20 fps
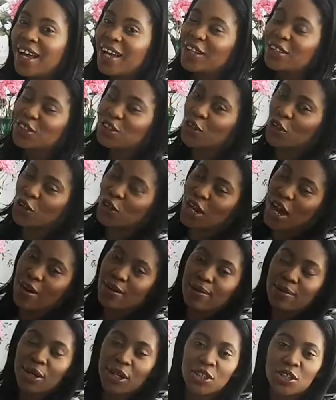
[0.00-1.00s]
So now
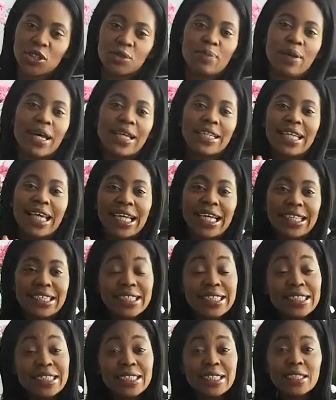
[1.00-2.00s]
I'm going to spend a
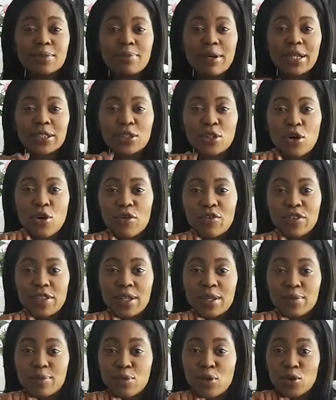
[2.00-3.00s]
decent amount of
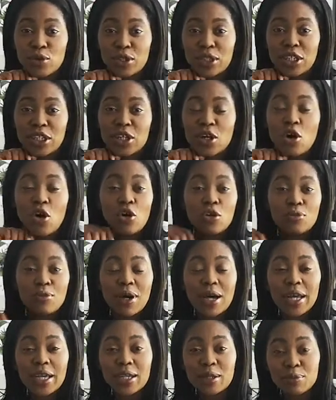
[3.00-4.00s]
the morning on
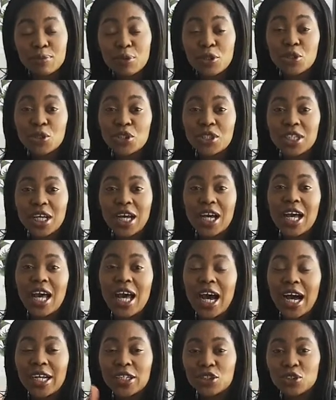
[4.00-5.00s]
my computer.
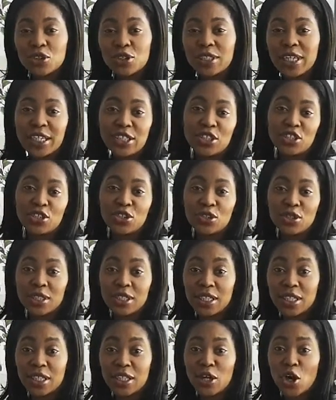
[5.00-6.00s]
I do tend to do this
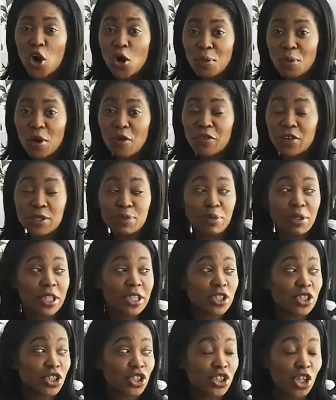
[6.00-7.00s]
in the home office, but
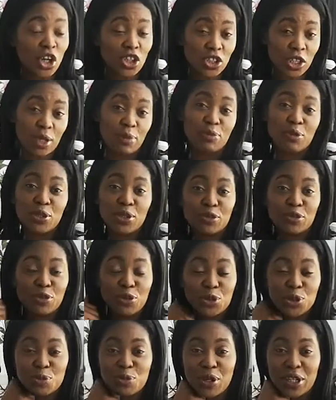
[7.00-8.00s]
it's such a beautiful
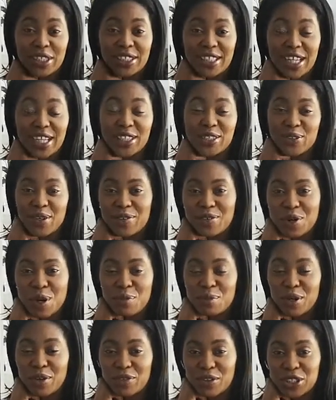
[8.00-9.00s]
spring day, so I've come
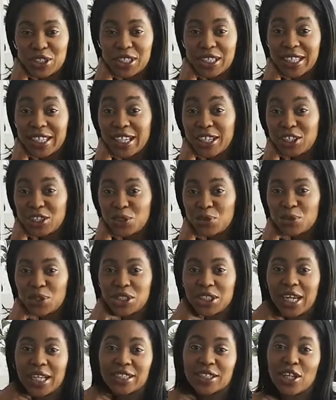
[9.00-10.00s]
over to the kitchen, which
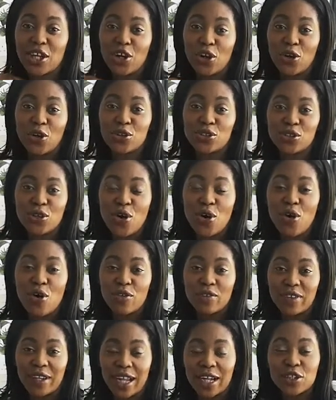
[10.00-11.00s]
gets a lot of
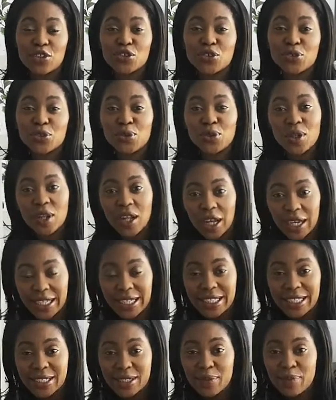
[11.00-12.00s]
natural
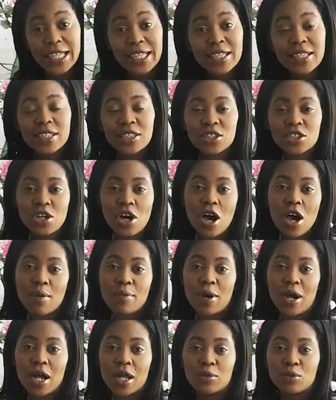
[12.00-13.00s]
light. In this time,
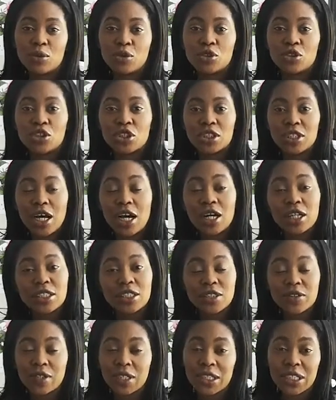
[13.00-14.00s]
I will just
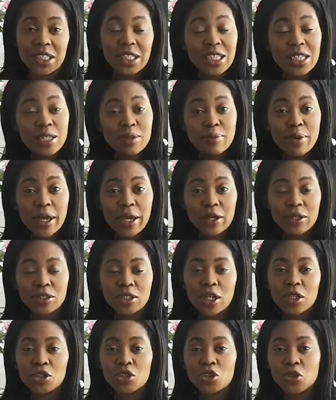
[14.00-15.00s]
answer any emails,
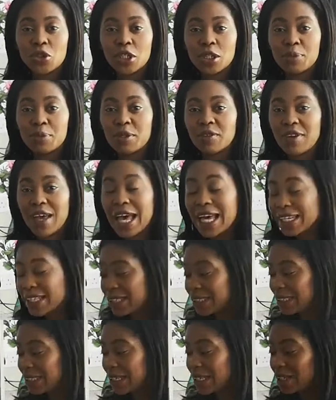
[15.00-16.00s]
I'll do a little bit of
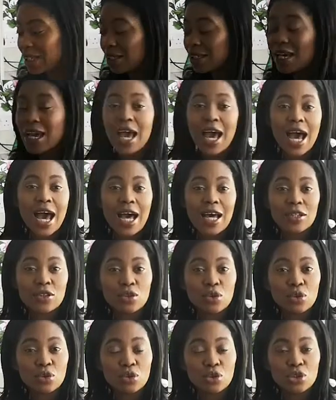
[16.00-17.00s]
editing, and
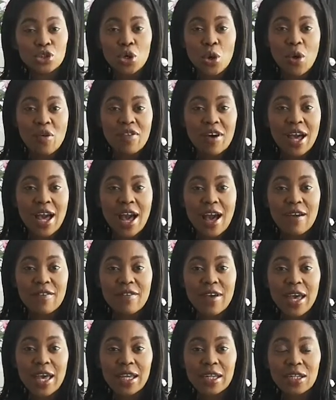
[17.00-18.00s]
also if I have
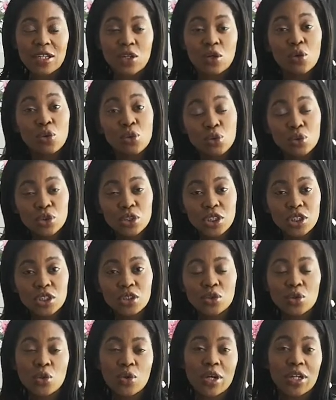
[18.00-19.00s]
any orders
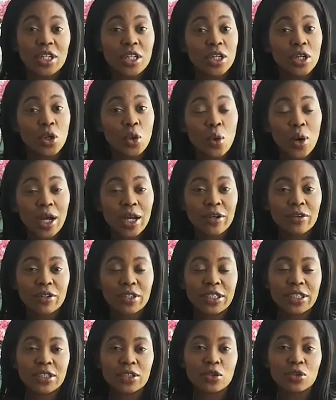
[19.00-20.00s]
or any
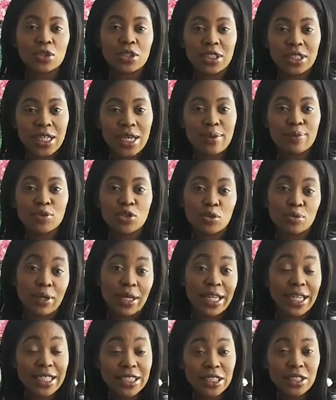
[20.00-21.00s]
inquiries or DMs on my
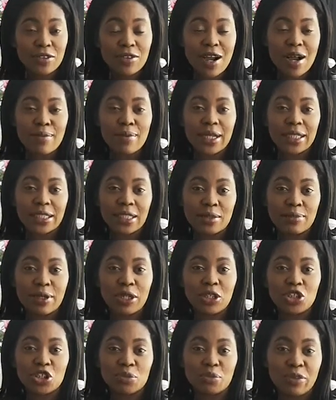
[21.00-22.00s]
Instagram. I did
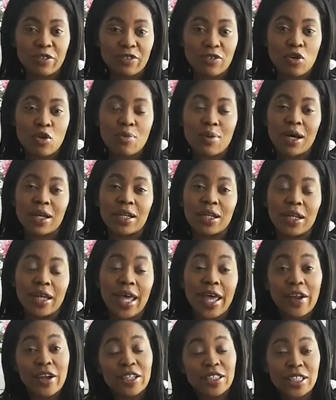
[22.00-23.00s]
mention before about a
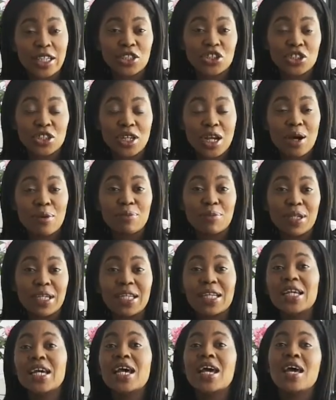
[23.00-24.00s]
hair extension
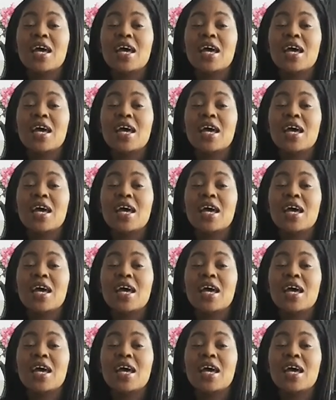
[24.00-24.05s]
company.